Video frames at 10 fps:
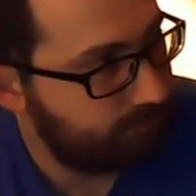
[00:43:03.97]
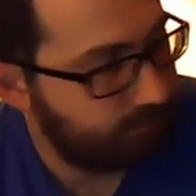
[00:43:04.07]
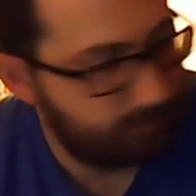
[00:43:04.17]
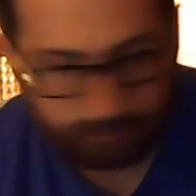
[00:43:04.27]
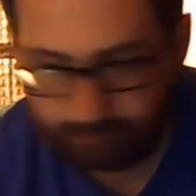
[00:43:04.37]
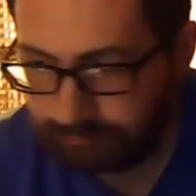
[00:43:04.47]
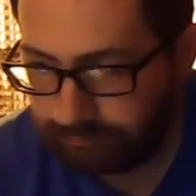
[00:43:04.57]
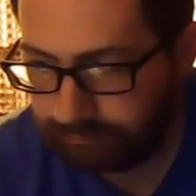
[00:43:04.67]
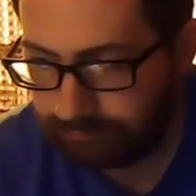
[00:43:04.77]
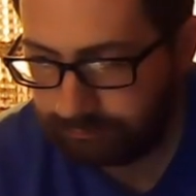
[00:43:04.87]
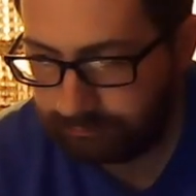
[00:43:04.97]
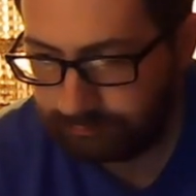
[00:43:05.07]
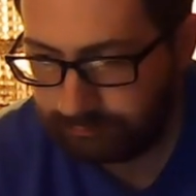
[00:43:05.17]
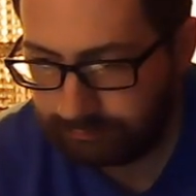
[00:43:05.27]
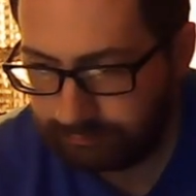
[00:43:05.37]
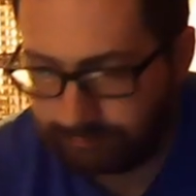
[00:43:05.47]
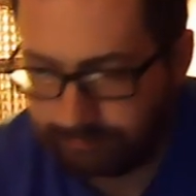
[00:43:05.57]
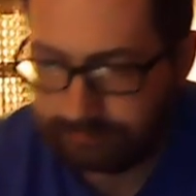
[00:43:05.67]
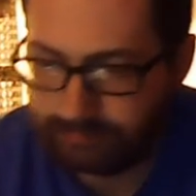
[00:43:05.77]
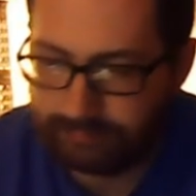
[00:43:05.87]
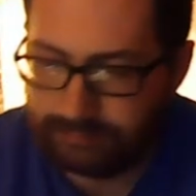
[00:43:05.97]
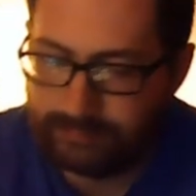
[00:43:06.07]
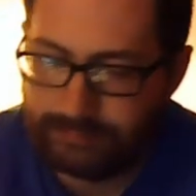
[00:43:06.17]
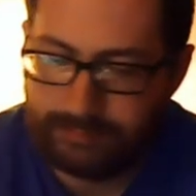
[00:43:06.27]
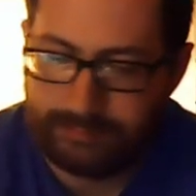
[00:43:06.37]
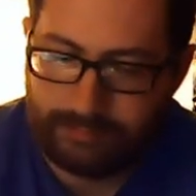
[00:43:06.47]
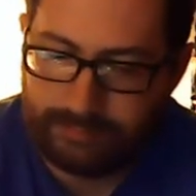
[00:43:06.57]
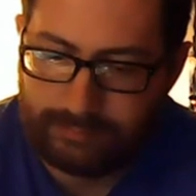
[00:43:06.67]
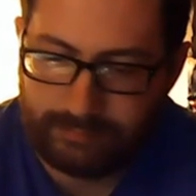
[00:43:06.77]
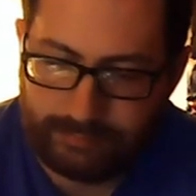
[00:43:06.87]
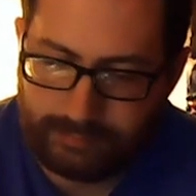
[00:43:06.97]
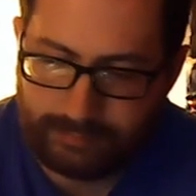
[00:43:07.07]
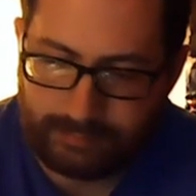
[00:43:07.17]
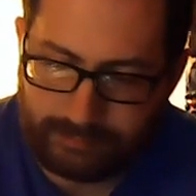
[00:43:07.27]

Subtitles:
[no speech]